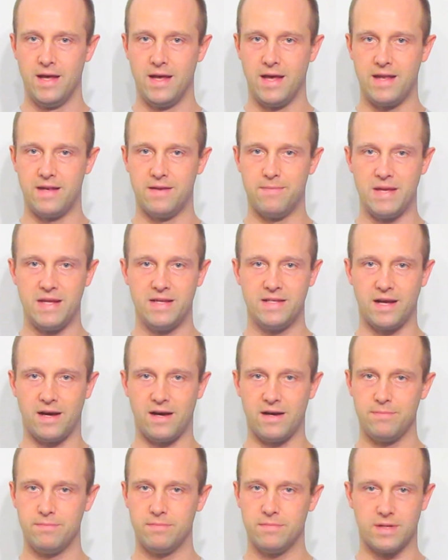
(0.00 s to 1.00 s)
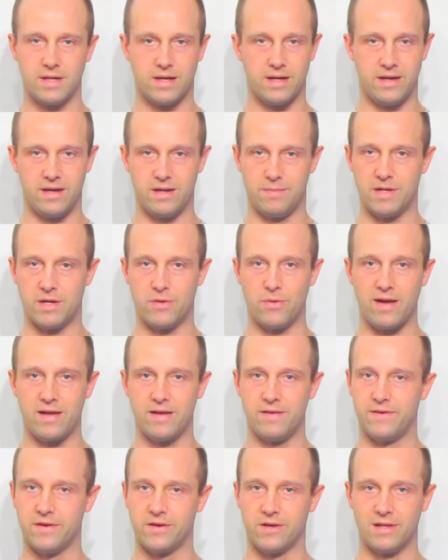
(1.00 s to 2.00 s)
In the meantime, it'd be great
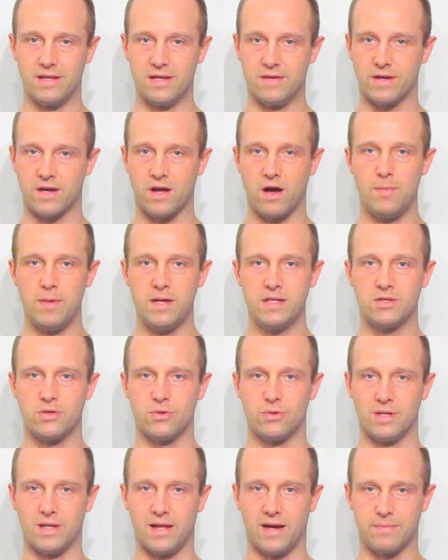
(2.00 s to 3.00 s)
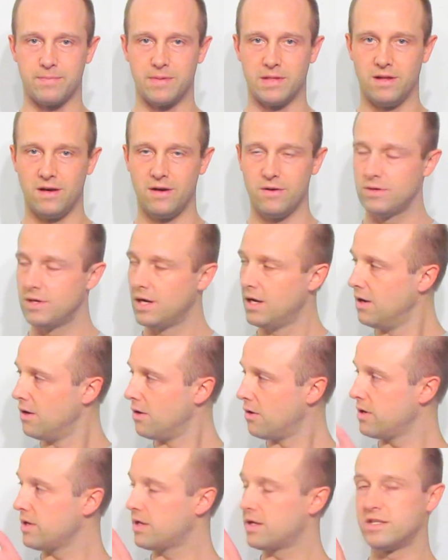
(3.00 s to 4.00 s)
if you could leave a comment or a like below,
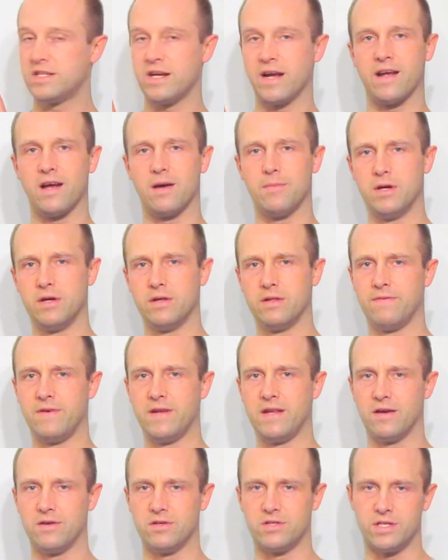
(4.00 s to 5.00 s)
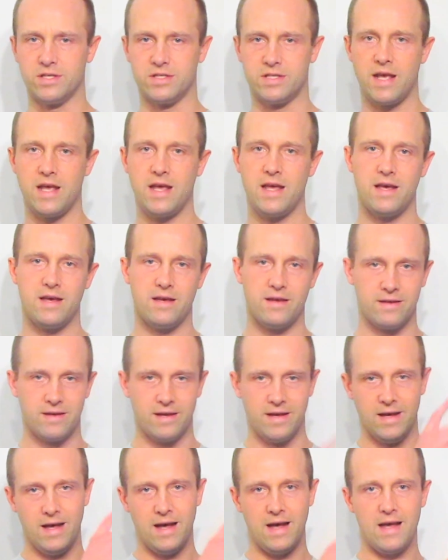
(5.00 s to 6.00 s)
or you can check out my other videos just here
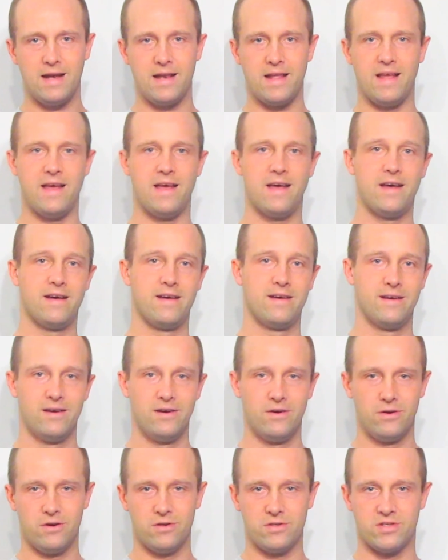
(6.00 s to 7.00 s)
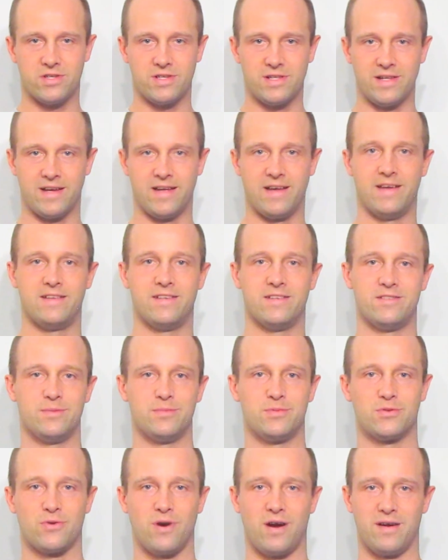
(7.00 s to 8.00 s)
and here, or just click here to
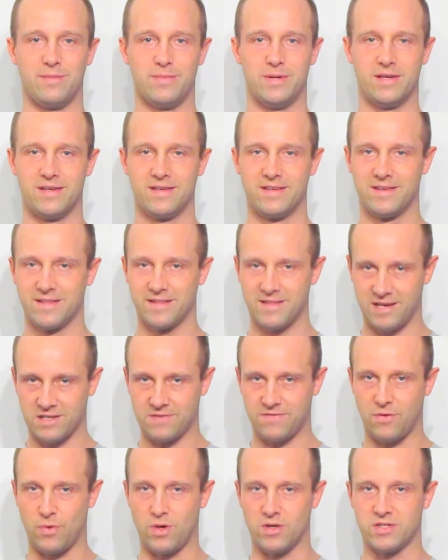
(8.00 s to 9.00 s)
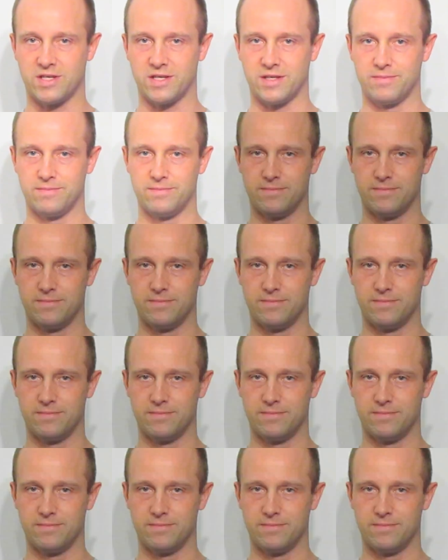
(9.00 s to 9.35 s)
subscribe. Thanks for watching.